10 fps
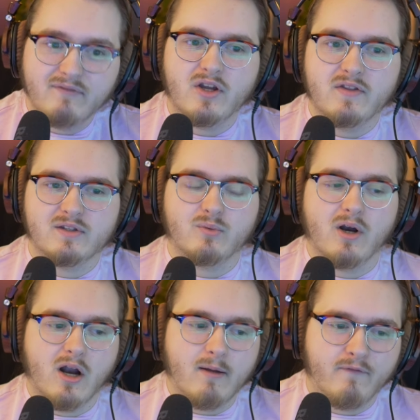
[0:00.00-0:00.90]
I've done this
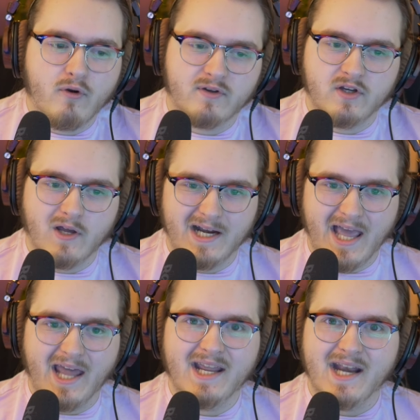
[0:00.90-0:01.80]
where I'm focusing on an
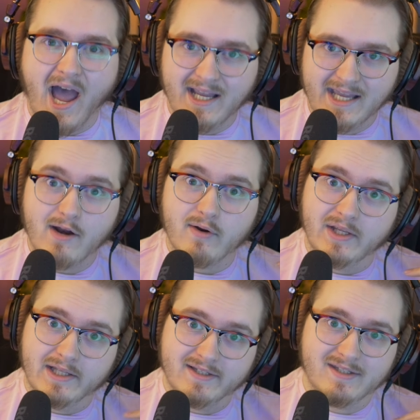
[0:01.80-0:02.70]
edit and I can't
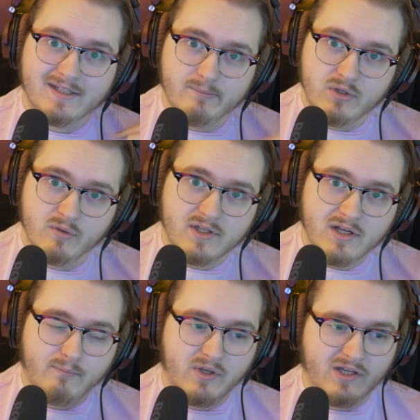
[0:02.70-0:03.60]
really listen to
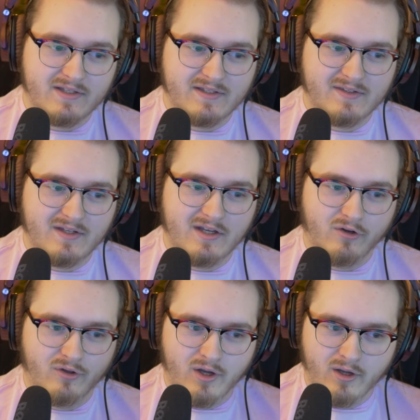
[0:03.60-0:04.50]
music because
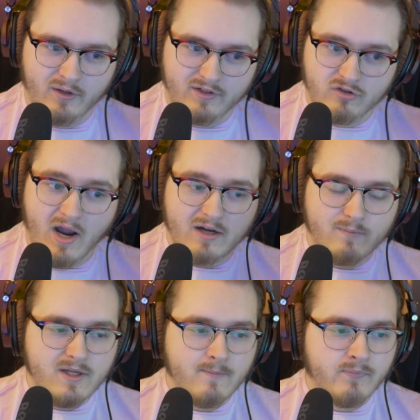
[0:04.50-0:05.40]
it'll uh, distract
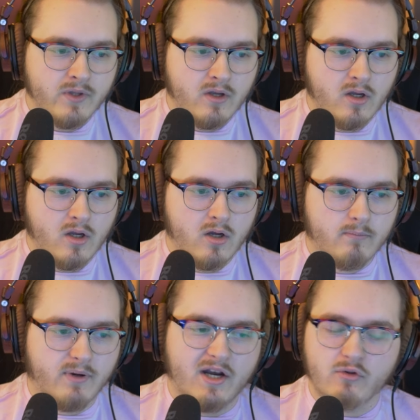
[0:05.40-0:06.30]
me.
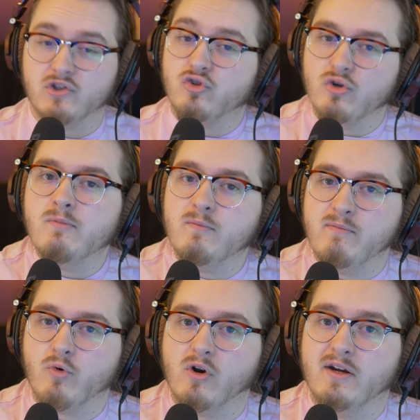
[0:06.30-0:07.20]
But I know the stream would be
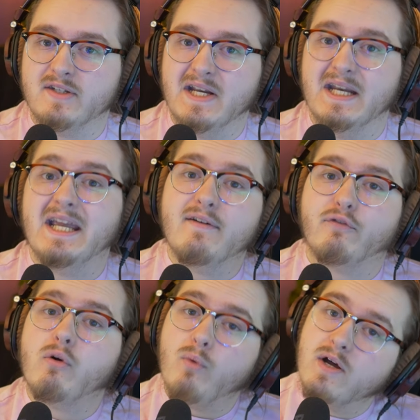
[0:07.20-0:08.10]
more entertaining if
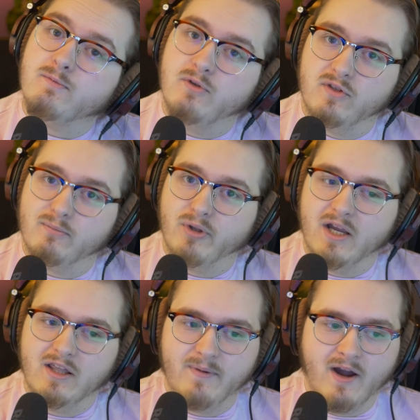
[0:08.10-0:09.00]
there was music
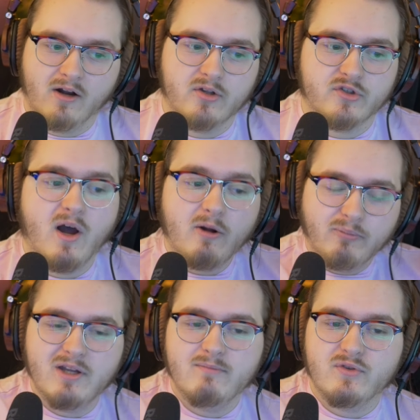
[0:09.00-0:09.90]
playing in the background. So I'll
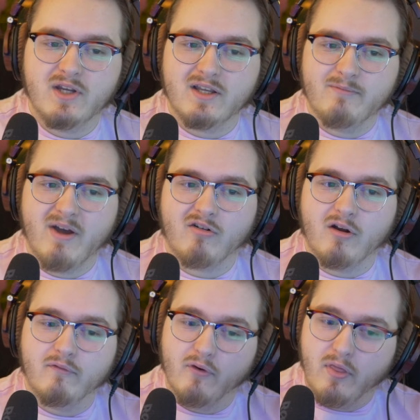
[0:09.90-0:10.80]
play music in the
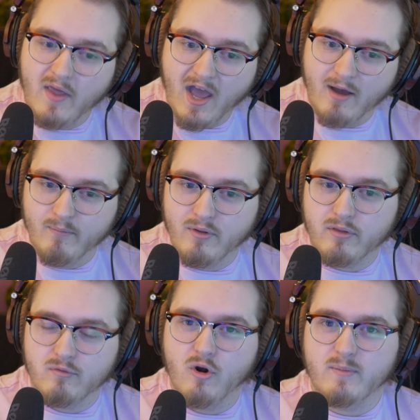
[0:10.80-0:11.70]
background for them
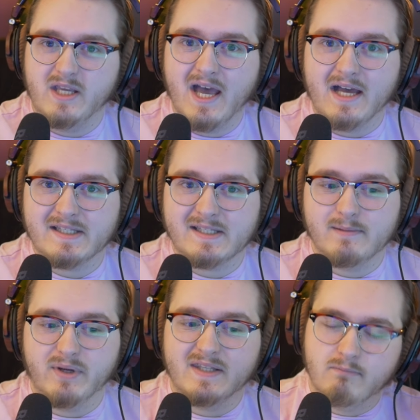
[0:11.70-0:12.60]
through O B S,
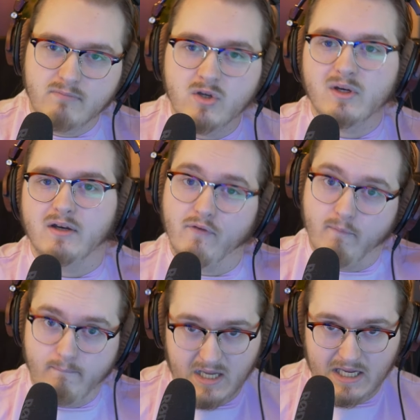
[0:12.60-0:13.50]
but it's muted for
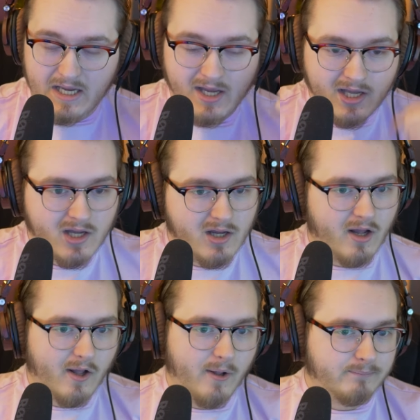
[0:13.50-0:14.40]
me.
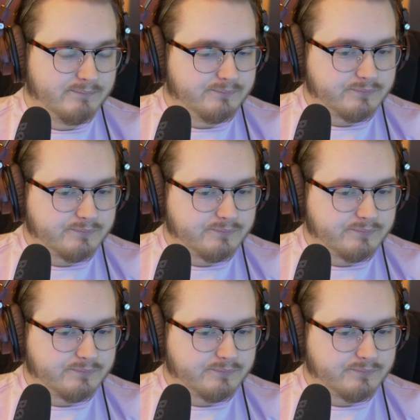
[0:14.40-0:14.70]
Um,